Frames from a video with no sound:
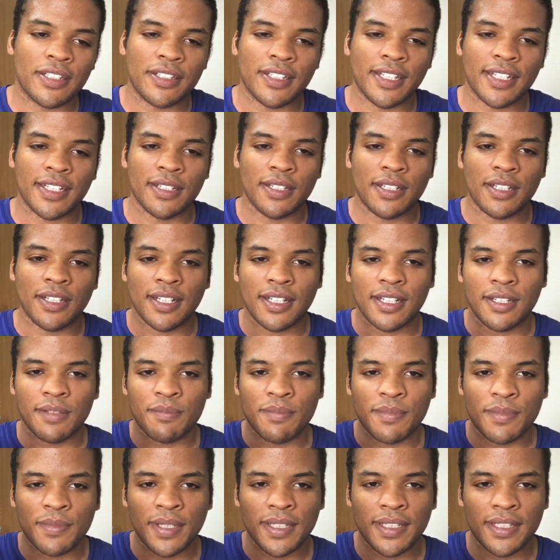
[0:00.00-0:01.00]
a
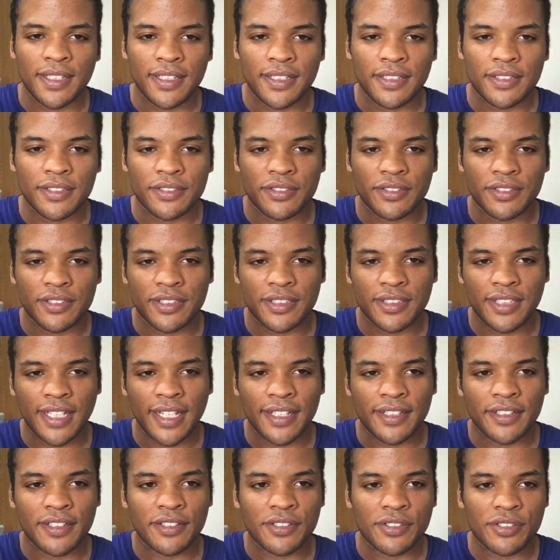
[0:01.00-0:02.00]
mini little
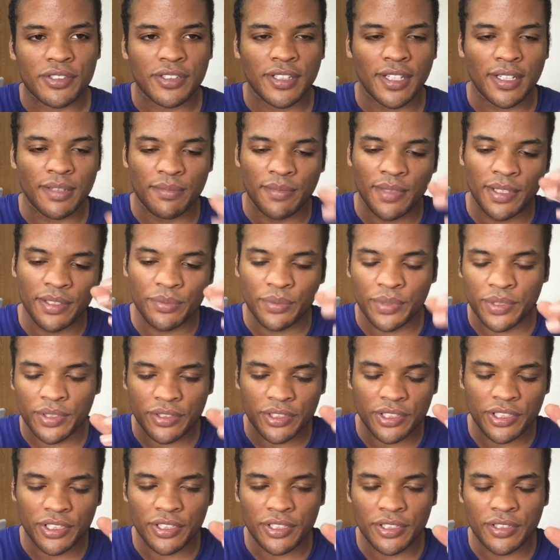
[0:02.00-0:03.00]
containers, like one or
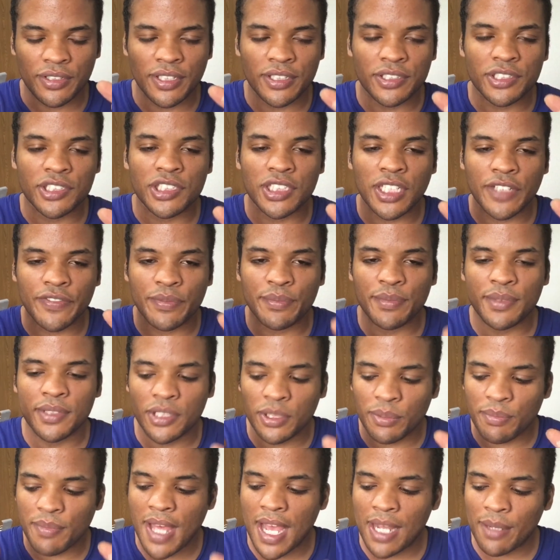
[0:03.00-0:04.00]
two, and shove them in
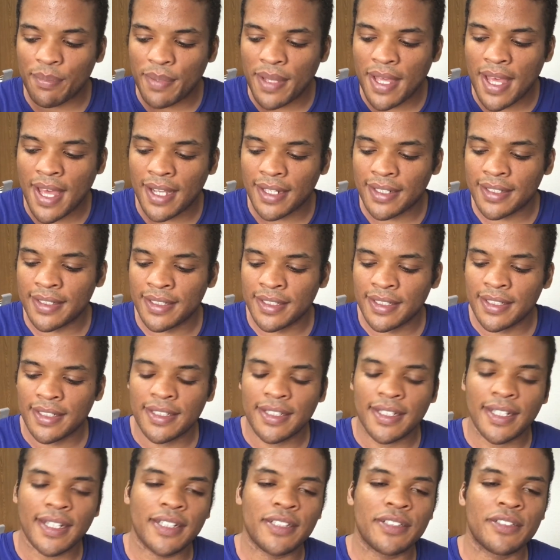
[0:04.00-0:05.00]
your backpack,
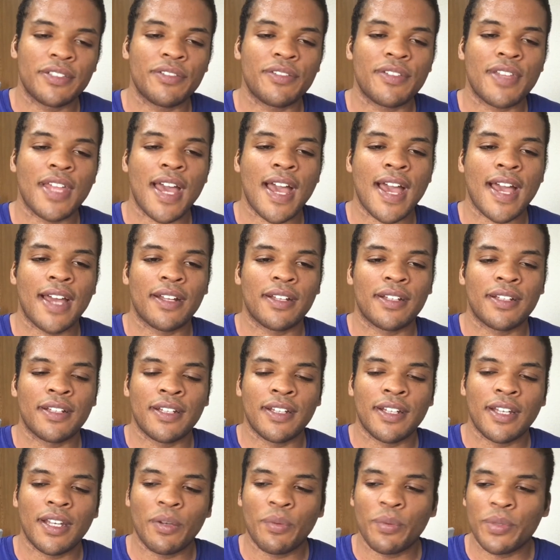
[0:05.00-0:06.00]
and do that.
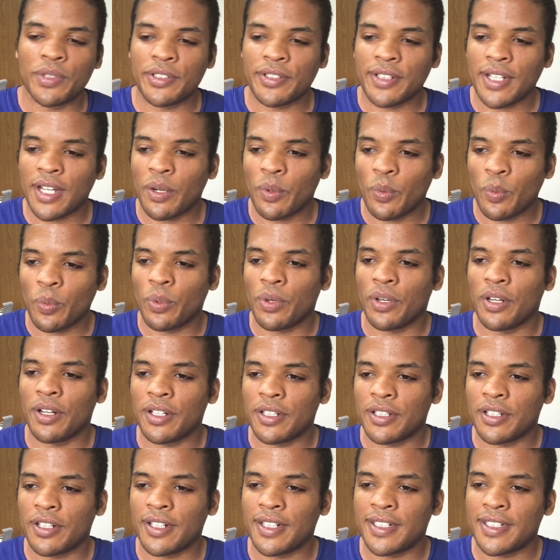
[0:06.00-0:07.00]
And when you're at
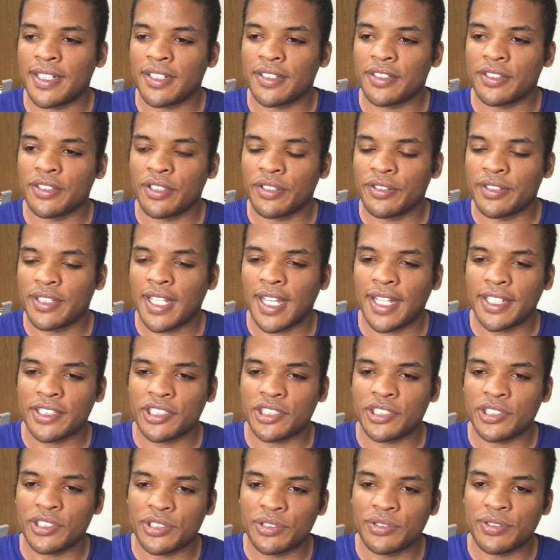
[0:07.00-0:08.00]
work or any other
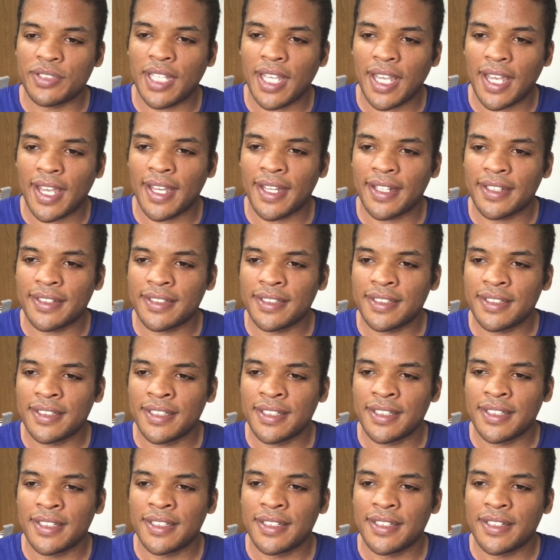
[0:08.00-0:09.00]
location you can,
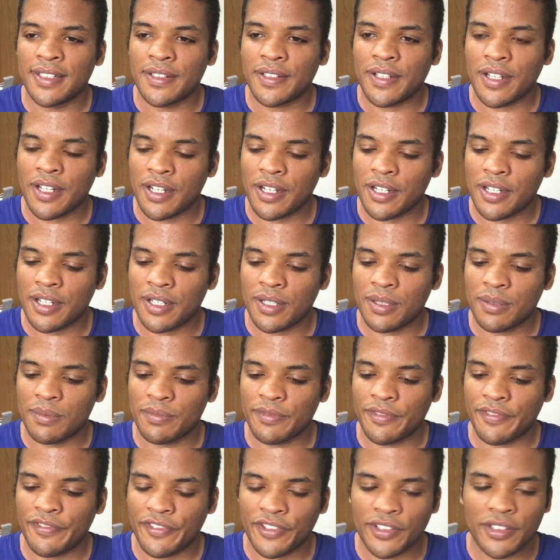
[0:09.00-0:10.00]

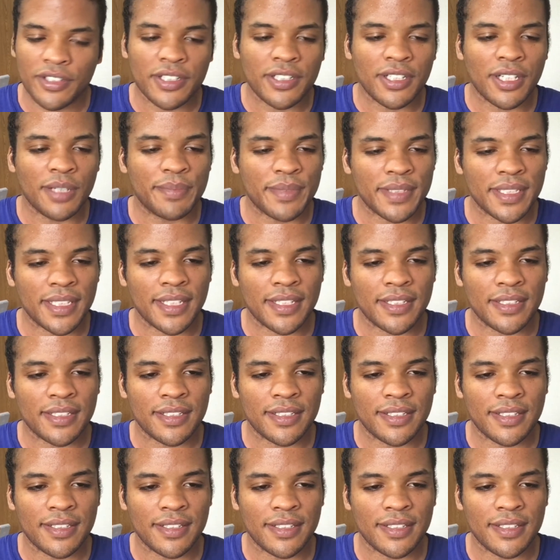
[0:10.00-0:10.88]
fill it up again.